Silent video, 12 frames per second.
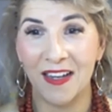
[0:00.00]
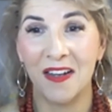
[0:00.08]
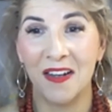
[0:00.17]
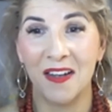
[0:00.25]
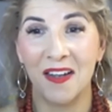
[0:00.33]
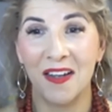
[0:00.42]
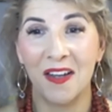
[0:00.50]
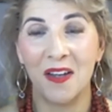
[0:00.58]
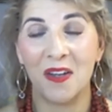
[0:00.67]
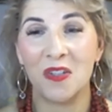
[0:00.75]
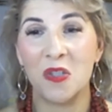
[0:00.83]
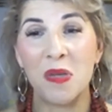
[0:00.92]
to being
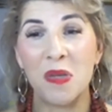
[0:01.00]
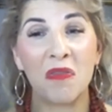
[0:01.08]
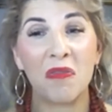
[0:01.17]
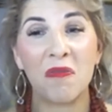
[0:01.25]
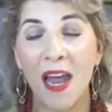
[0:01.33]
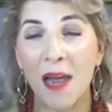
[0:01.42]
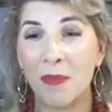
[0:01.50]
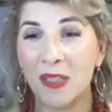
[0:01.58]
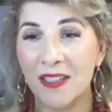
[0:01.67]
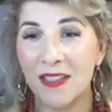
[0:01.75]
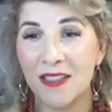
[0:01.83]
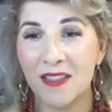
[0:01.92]
fabulous
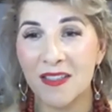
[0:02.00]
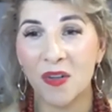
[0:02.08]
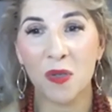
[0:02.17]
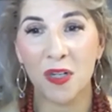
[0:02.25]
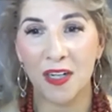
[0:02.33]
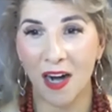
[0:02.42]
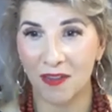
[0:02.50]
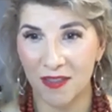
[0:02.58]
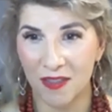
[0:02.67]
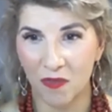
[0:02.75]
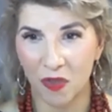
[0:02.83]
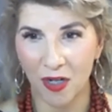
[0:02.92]
regardless of your
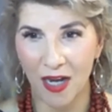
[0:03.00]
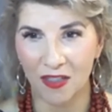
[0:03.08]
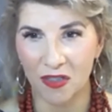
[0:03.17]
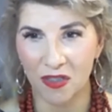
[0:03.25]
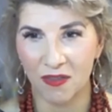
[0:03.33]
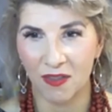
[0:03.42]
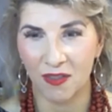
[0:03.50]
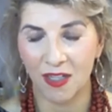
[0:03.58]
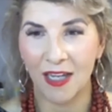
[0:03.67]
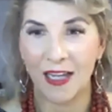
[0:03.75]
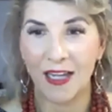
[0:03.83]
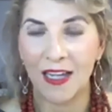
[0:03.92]
age
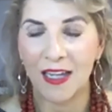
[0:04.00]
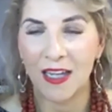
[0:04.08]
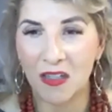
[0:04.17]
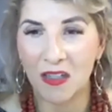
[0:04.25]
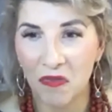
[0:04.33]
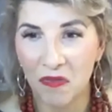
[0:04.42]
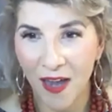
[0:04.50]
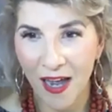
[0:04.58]
in fact,